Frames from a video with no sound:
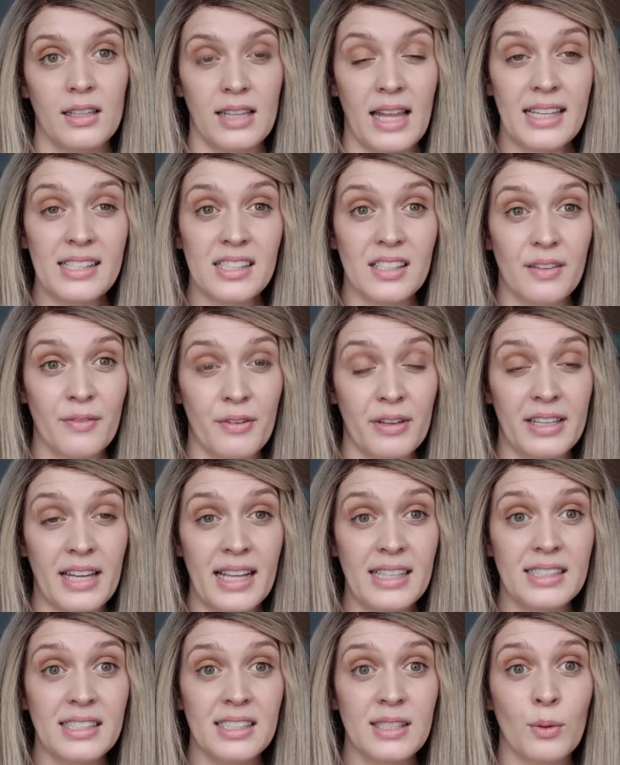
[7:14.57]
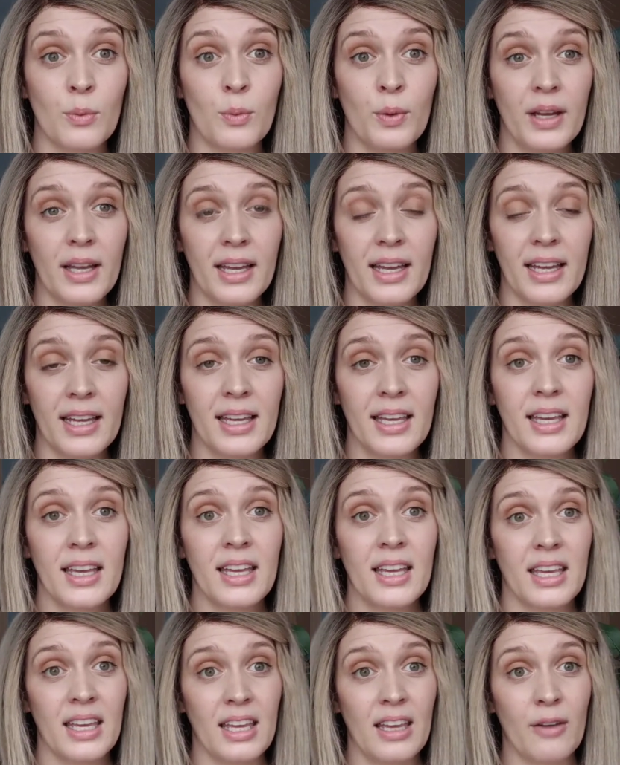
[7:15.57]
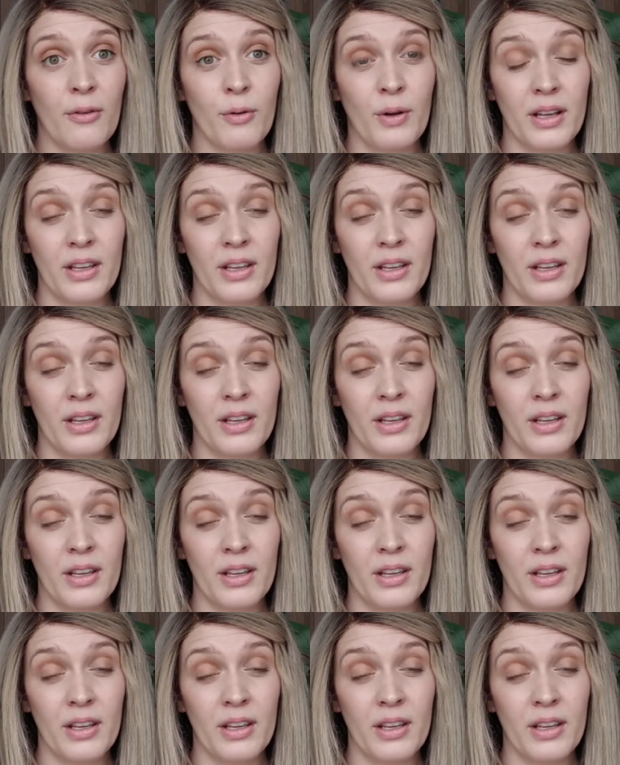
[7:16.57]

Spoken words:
less of a dense wig. If